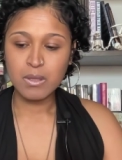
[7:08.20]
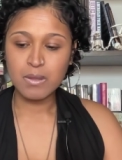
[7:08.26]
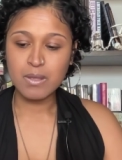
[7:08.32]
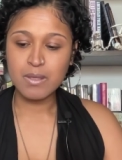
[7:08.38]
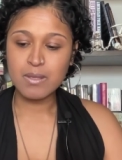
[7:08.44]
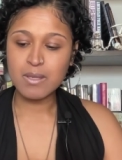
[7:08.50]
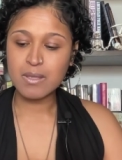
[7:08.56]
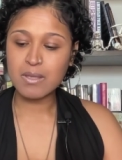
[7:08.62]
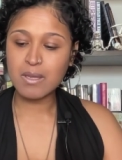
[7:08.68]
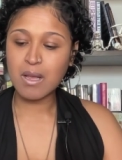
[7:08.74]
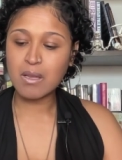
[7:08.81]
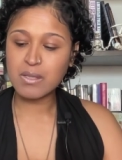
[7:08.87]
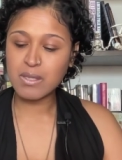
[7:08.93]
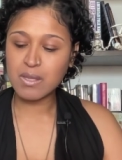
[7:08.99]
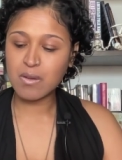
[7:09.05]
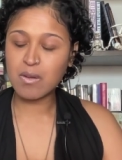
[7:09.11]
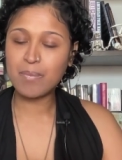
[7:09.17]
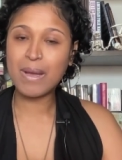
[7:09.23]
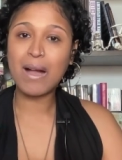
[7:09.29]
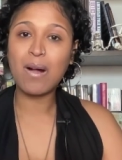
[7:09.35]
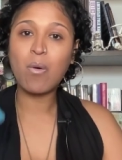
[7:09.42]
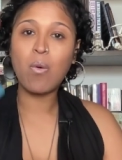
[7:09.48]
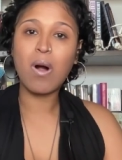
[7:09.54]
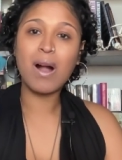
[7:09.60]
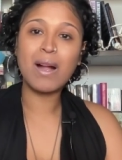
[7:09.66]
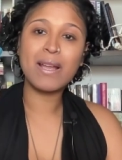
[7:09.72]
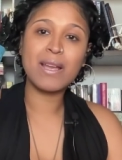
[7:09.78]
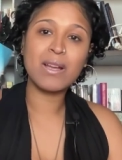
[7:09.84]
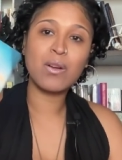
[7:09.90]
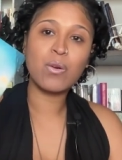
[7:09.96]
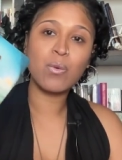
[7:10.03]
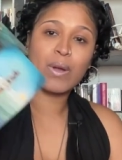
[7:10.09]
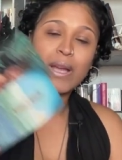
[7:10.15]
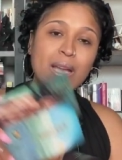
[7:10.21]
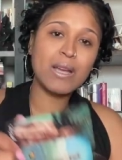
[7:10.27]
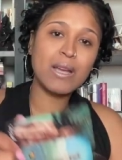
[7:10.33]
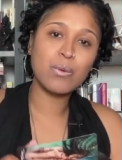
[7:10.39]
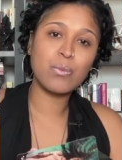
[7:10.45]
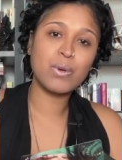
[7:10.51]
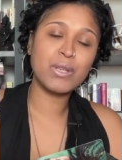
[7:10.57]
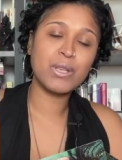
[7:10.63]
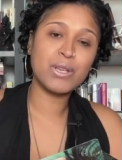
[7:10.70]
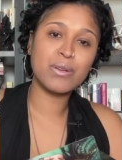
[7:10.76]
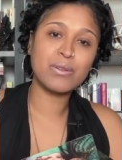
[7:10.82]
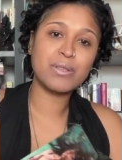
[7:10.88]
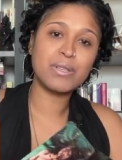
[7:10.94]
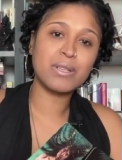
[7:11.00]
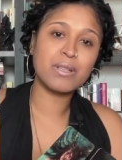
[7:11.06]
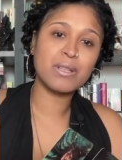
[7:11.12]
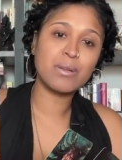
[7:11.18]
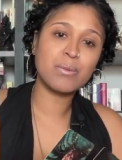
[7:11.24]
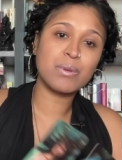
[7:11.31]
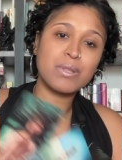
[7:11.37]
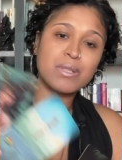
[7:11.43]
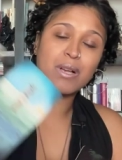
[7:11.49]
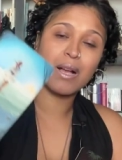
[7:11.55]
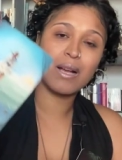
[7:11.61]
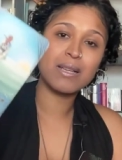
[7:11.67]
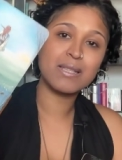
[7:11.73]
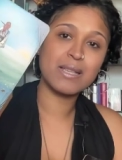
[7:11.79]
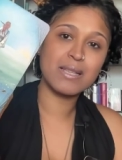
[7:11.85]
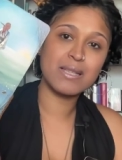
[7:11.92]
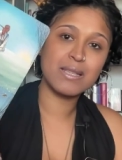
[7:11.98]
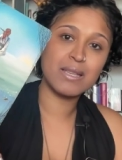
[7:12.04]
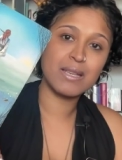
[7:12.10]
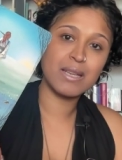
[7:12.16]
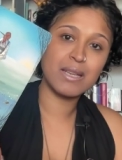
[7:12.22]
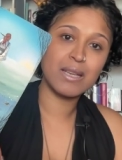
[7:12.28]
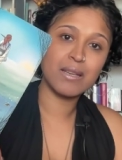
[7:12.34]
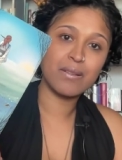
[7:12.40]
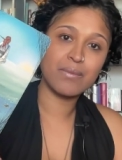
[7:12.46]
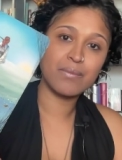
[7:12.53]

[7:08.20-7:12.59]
This is also about walking away when you're dealing with toxicity.